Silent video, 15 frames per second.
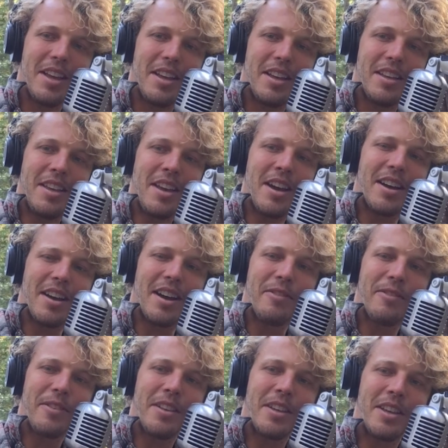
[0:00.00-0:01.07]
yeah,
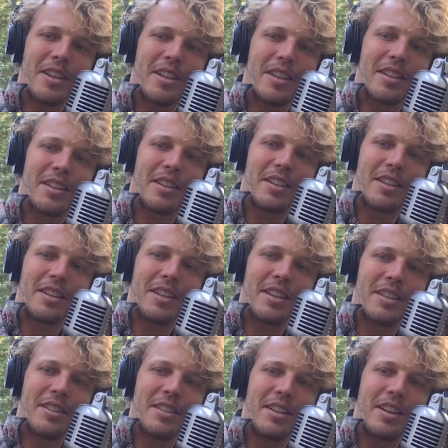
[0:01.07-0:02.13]
it.
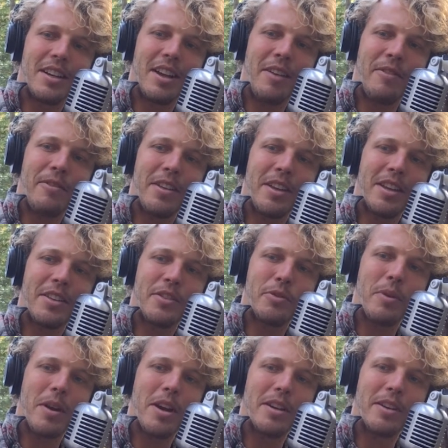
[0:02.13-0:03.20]
I feel like it's
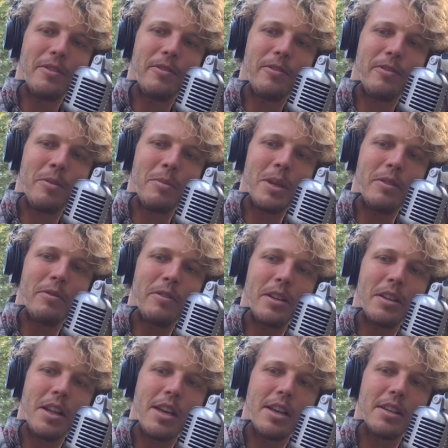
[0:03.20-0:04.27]
rare for me to feel
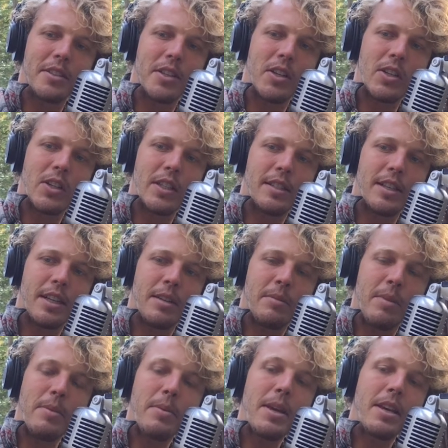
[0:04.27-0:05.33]
like a song is done.
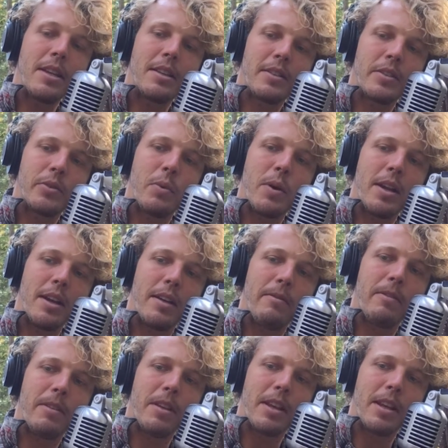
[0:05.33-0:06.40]
Maybe it's when I
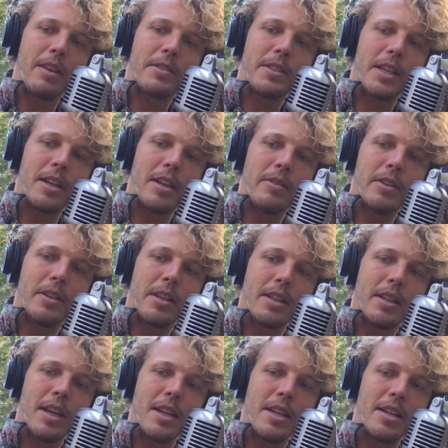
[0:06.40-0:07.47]
feel like I've said everything
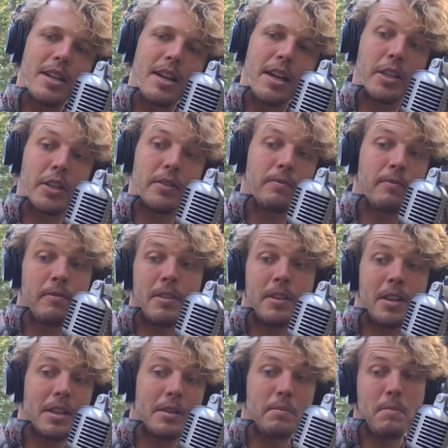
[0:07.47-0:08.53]
that feel
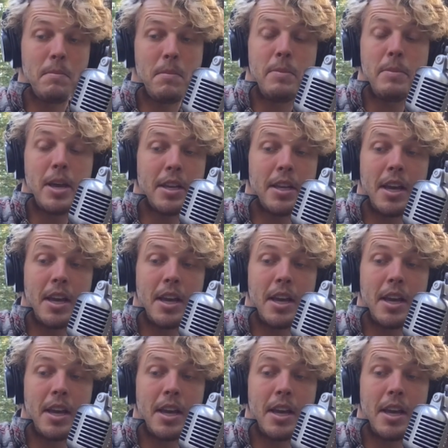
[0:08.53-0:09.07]
like maybe I can